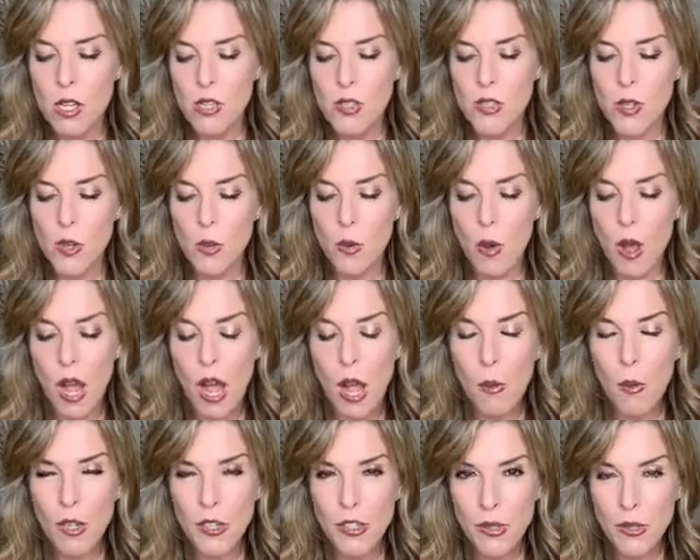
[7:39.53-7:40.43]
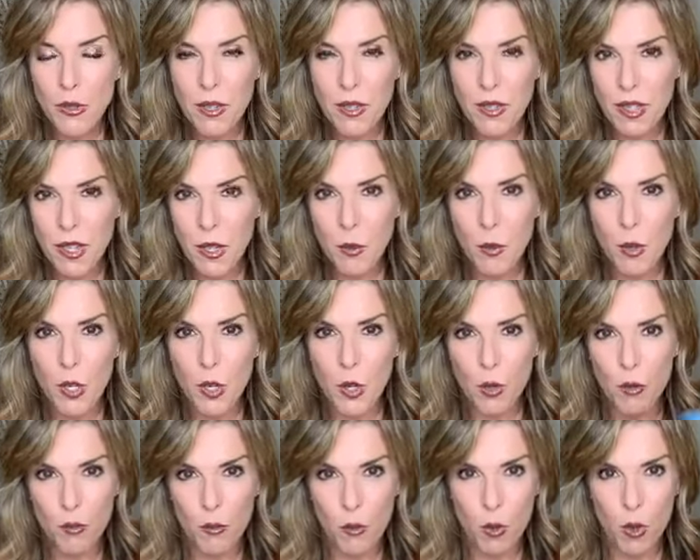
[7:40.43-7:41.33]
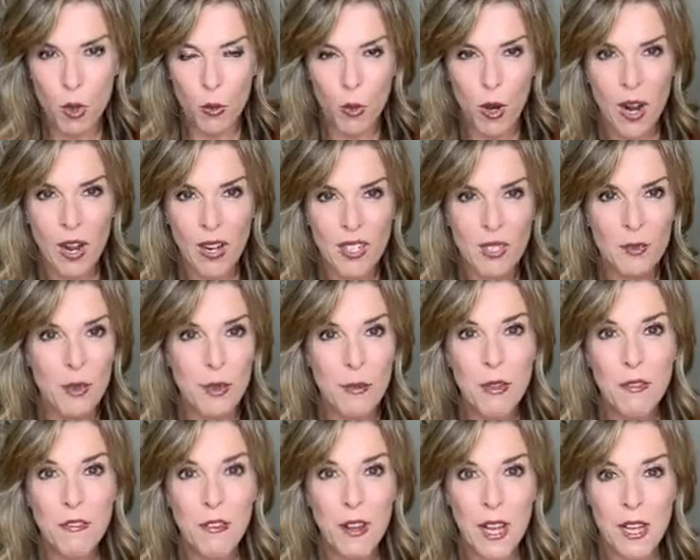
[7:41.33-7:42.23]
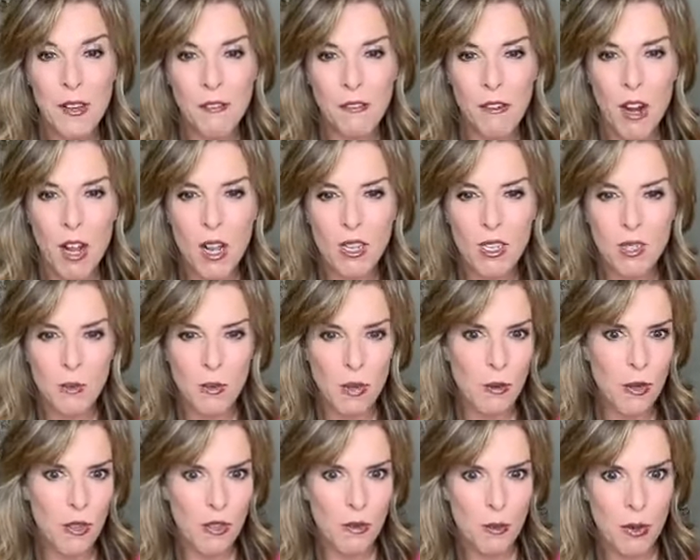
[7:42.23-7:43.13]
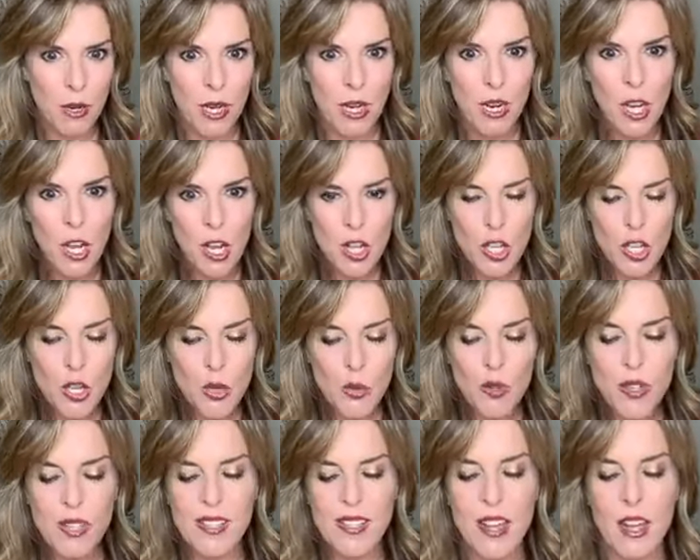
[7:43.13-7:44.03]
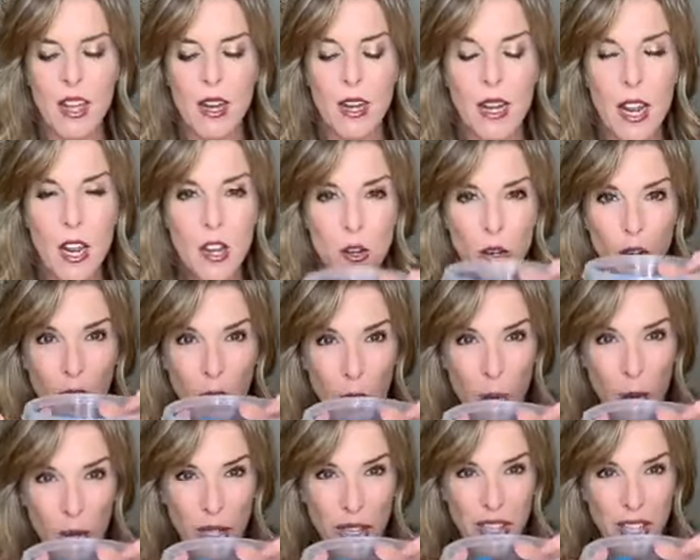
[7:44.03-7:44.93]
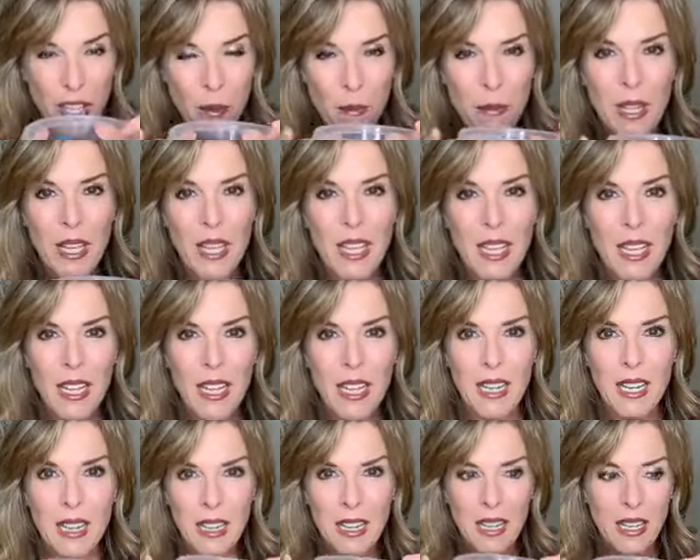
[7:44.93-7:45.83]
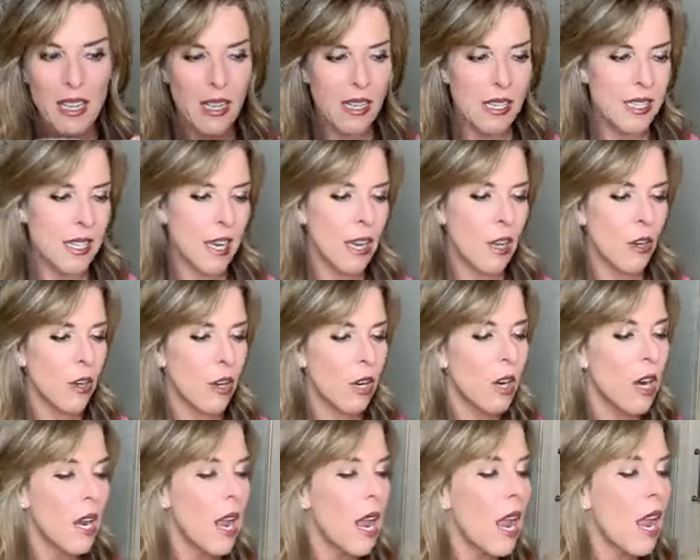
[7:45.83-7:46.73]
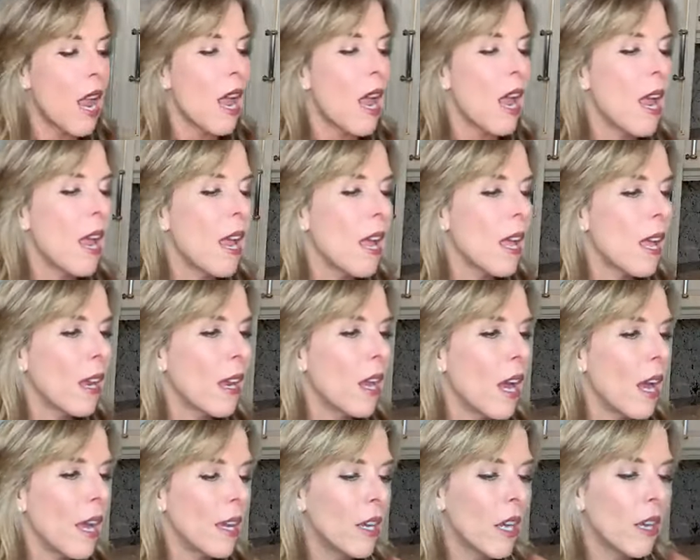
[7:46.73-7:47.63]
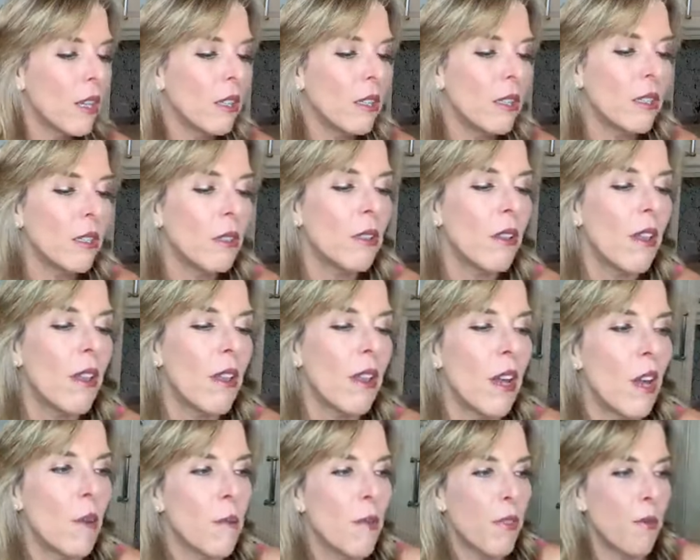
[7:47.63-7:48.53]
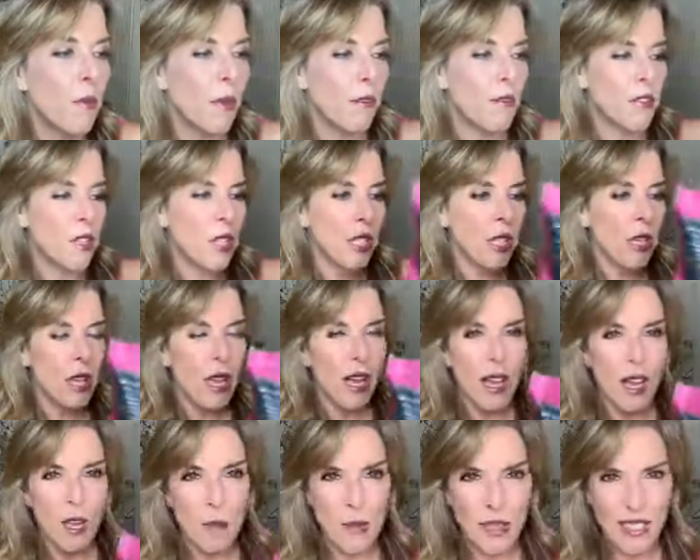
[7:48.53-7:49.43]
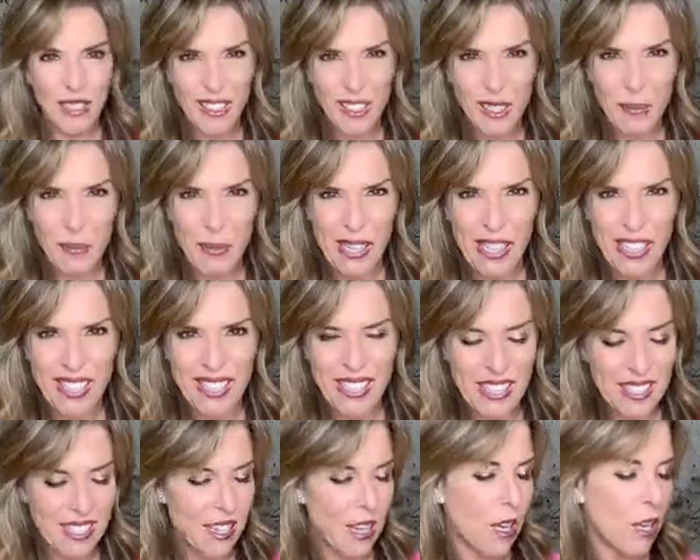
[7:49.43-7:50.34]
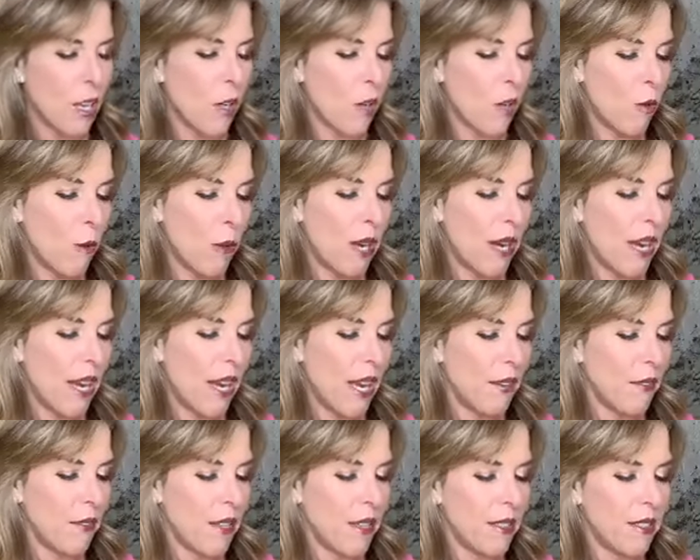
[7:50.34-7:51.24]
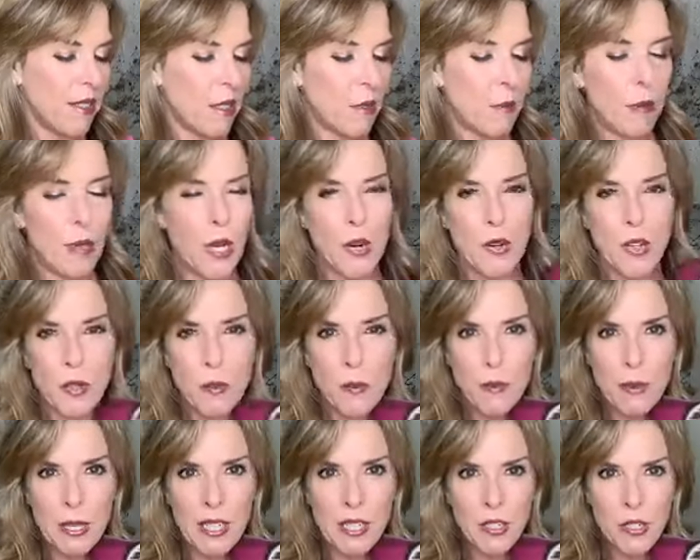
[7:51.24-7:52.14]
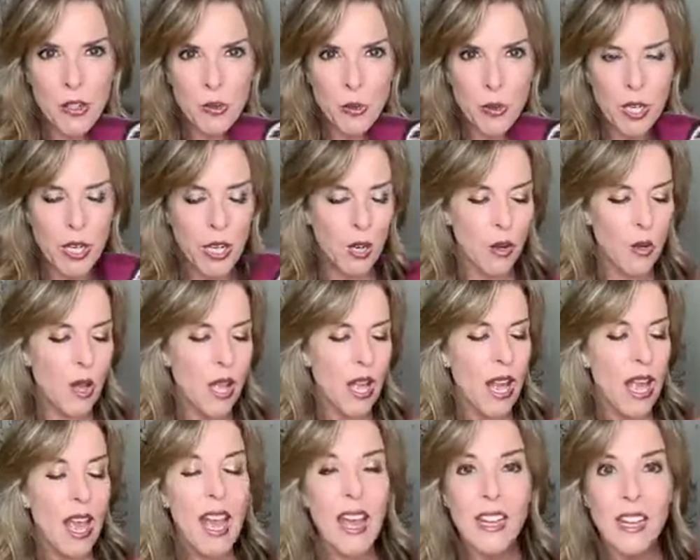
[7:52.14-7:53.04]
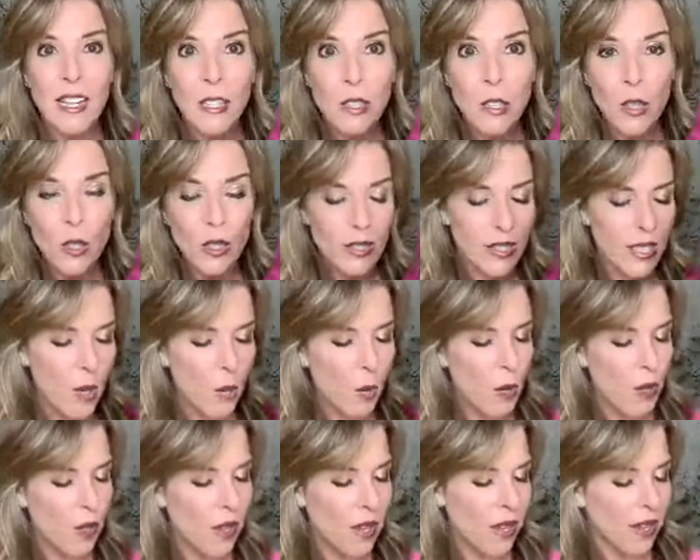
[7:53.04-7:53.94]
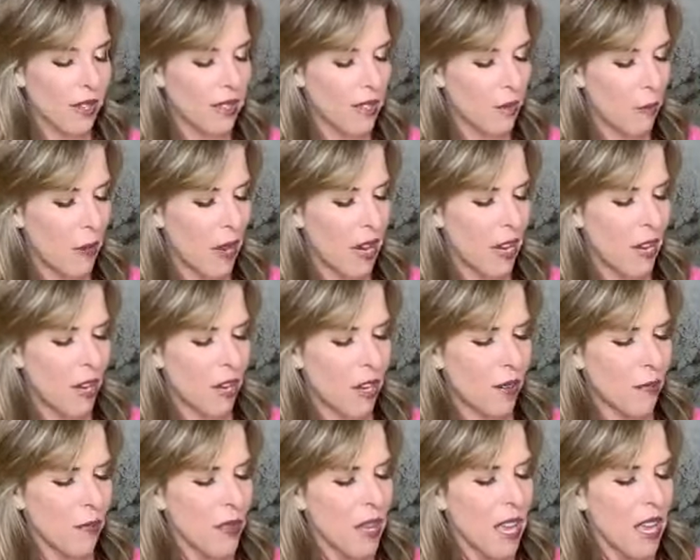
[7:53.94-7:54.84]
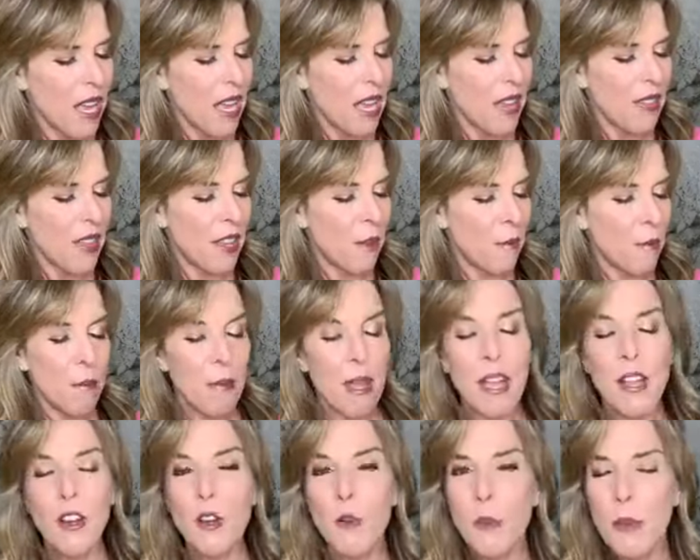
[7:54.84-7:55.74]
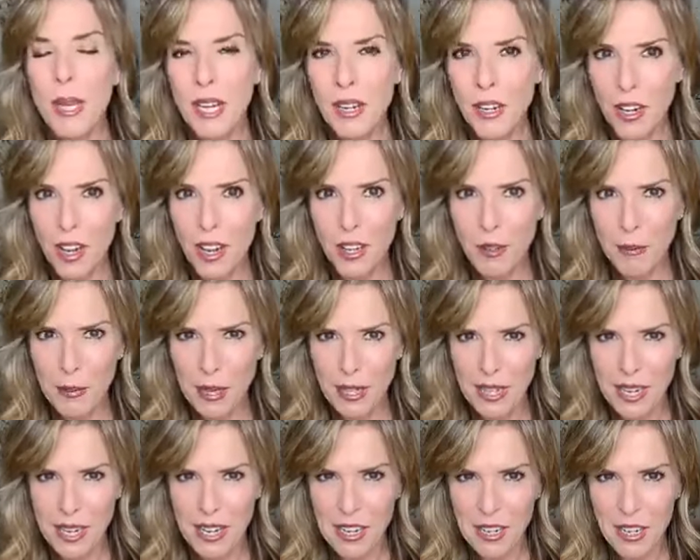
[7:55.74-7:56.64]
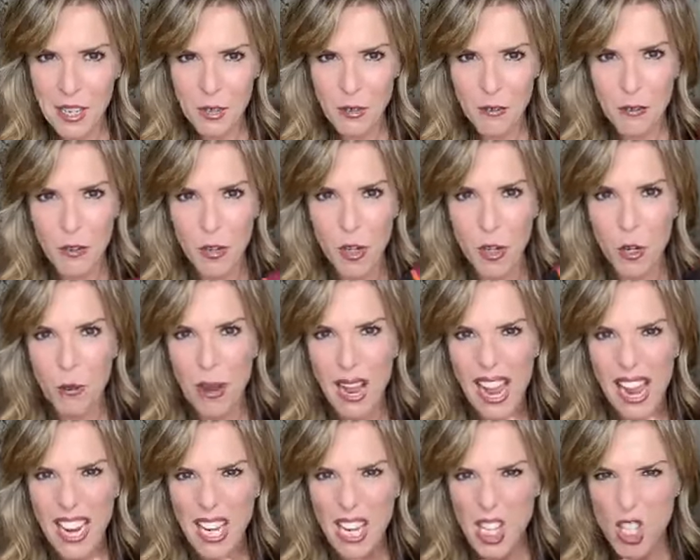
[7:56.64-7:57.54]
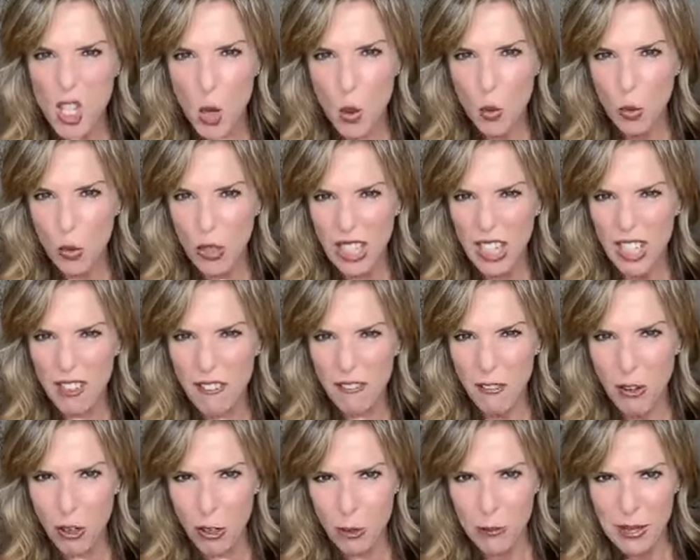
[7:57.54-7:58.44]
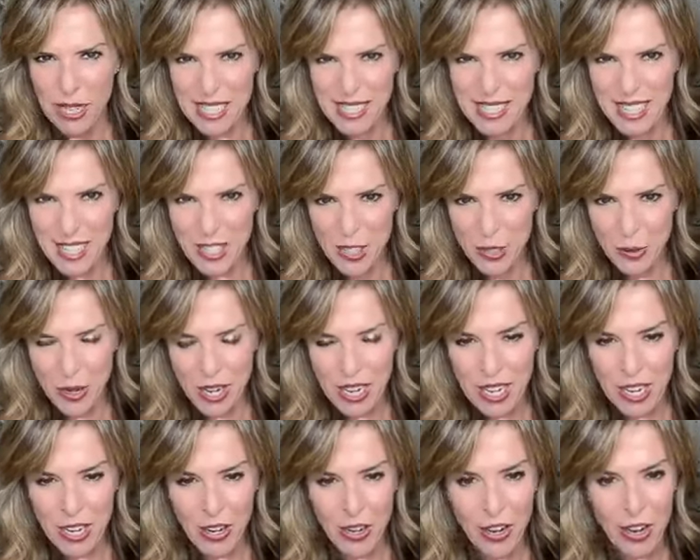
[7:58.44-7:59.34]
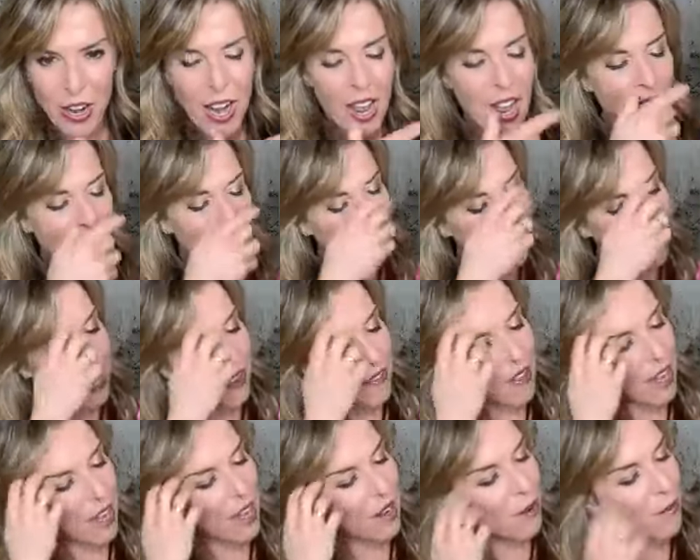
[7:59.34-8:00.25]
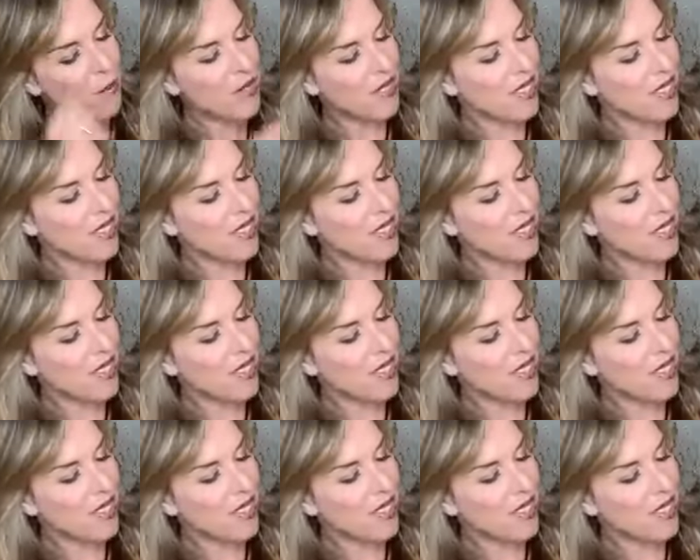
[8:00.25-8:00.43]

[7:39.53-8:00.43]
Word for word: So I want you to think what your four rocks, maybe five rocks, maybe three, you decide, and you're gonna put them in a container and I got a little um, thrifty. I'm a little embarrassed to tell you, but I have these sprouted bean trio, and I looked at when they expire, and they may or may not, I can't confirm, I can totally confirm, it says it right here, that I've had them